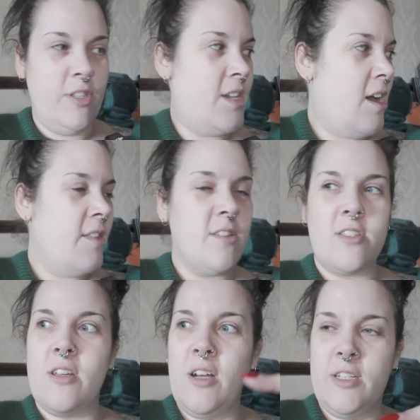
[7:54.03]
on the other
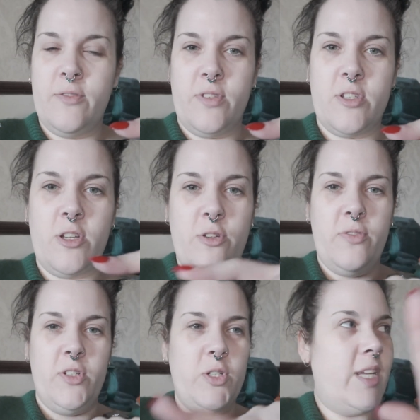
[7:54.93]
side of the
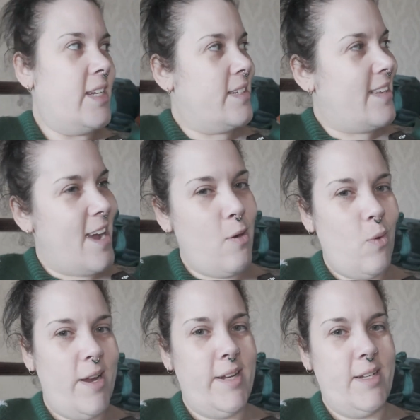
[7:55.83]
sofa, looking that
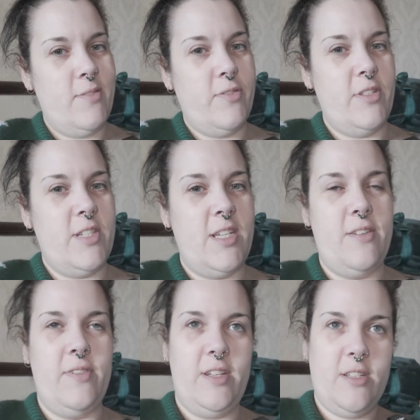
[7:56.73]
way for the
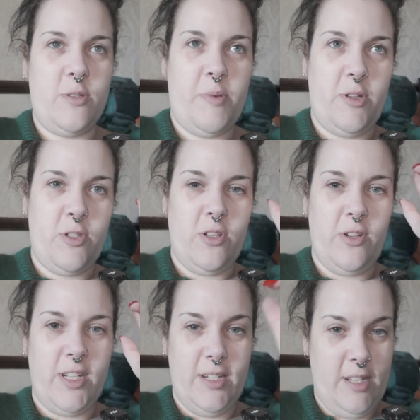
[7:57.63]
TV, as opposed to
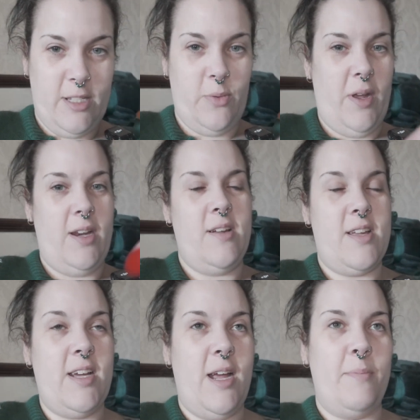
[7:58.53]
looking this way
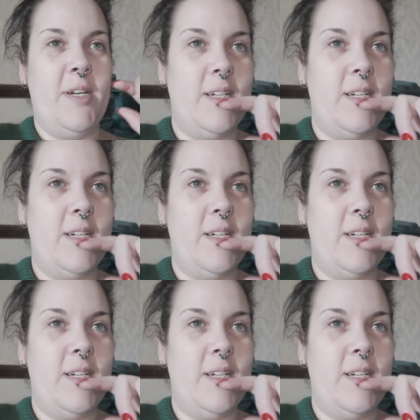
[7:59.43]
like I am